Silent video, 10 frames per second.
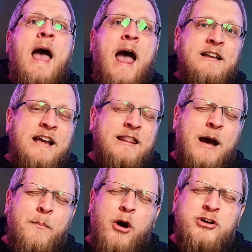And yet
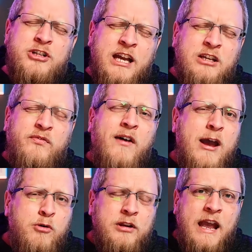that person gets
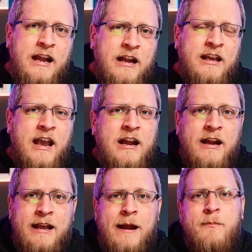failed again and again and
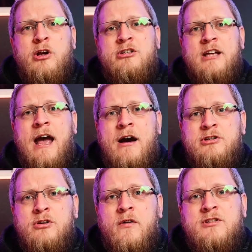again because the
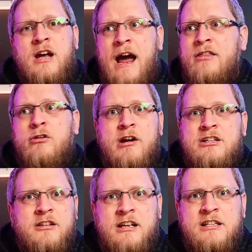housing officer and the
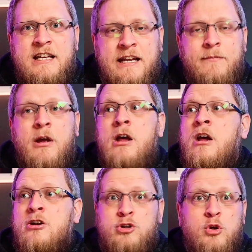rest of their team
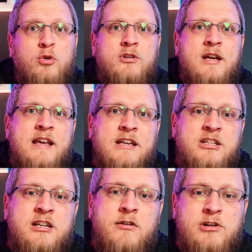do not take it
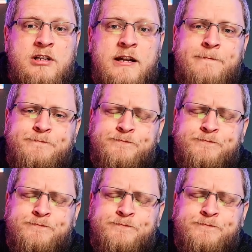seriously.